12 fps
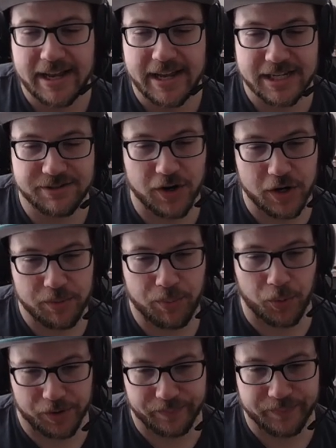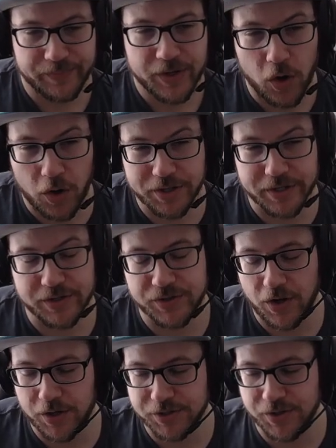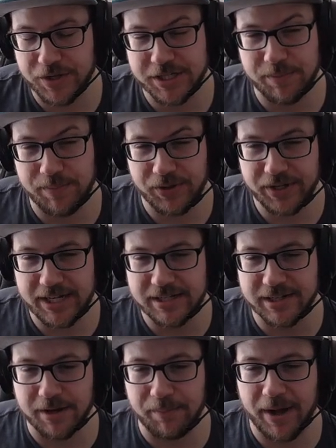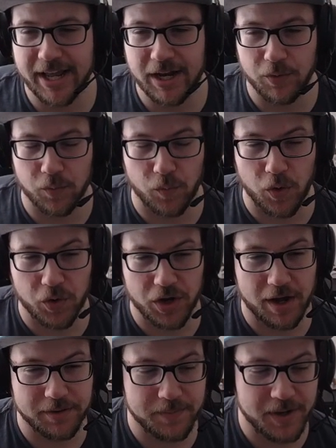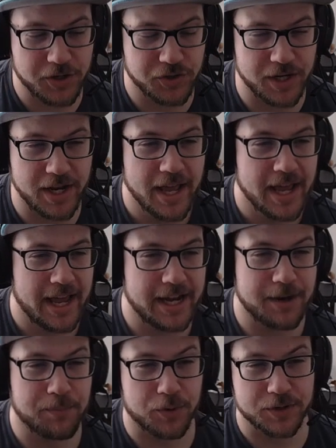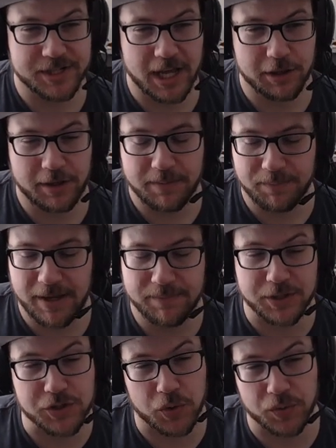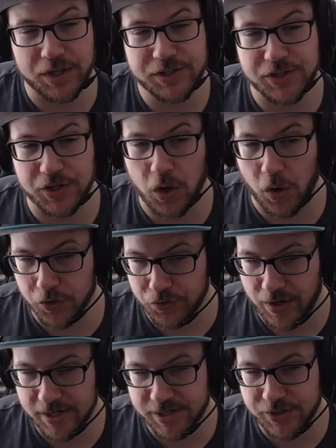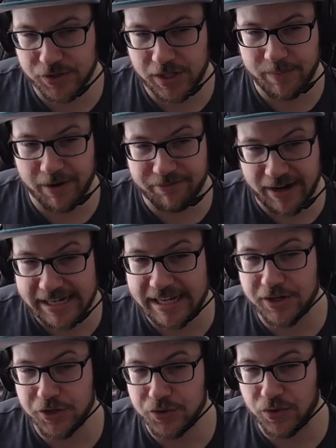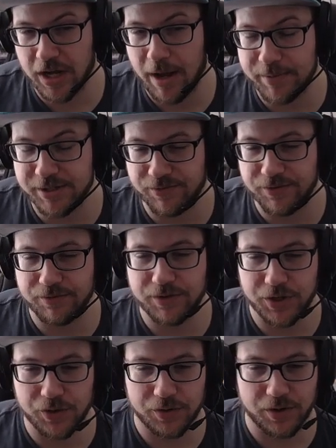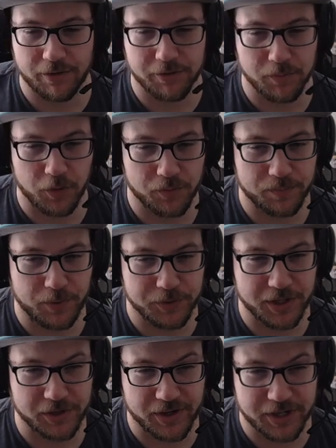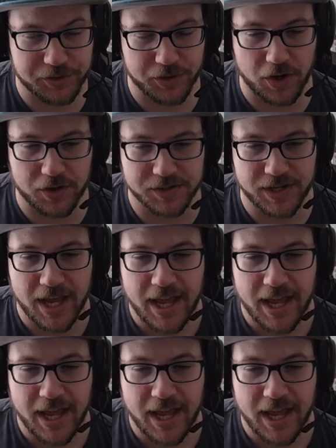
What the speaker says: is very important. Also, this ability to combine it with Royal Condemnation and Emperor's Death Beam to turn this into card draw, essentially, by finding additional copies of your multicolor extra cards,